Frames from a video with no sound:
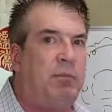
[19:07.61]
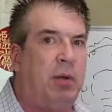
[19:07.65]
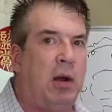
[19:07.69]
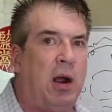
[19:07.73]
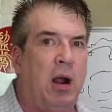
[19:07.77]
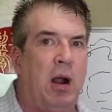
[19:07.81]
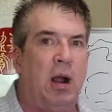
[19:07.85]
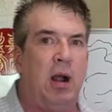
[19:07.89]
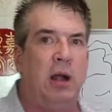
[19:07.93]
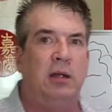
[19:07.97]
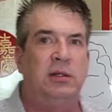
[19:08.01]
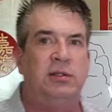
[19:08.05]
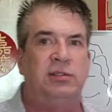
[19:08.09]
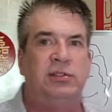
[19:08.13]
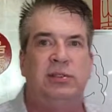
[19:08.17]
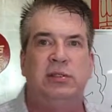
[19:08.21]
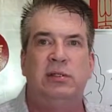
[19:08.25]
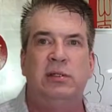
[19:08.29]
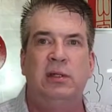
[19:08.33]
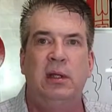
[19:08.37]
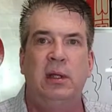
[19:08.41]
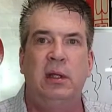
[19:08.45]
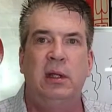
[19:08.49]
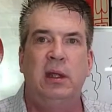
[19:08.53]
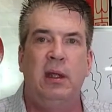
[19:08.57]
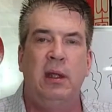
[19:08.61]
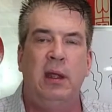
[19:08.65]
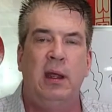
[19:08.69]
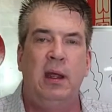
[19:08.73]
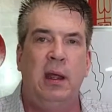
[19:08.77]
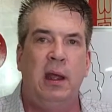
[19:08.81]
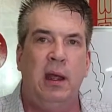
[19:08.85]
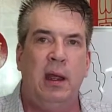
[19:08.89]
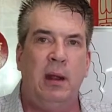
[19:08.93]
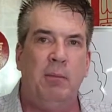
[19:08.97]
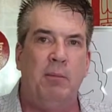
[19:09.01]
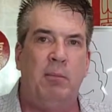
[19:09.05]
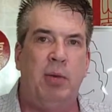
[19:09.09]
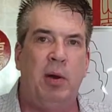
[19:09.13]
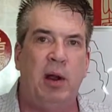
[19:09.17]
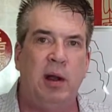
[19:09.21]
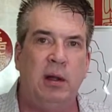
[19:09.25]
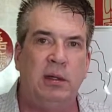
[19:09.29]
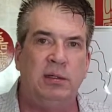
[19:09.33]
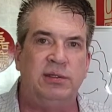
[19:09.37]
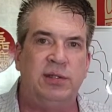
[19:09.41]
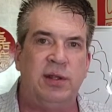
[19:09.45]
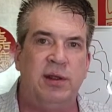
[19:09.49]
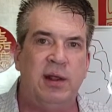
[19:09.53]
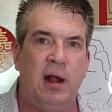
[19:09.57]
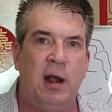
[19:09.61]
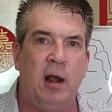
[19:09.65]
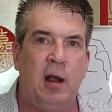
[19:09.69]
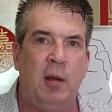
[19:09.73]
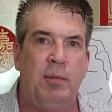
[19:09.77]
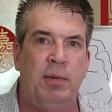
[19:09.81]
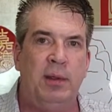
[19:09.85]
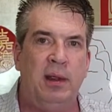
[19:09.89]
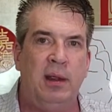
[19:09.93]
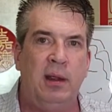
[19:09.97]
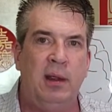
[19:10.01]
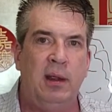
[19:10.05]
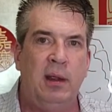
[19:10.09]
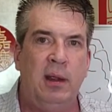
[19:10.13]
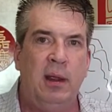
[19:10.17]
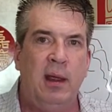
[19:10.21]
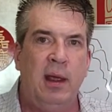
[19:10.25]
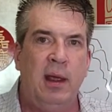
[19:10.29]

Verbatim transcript: parts and parts therapy.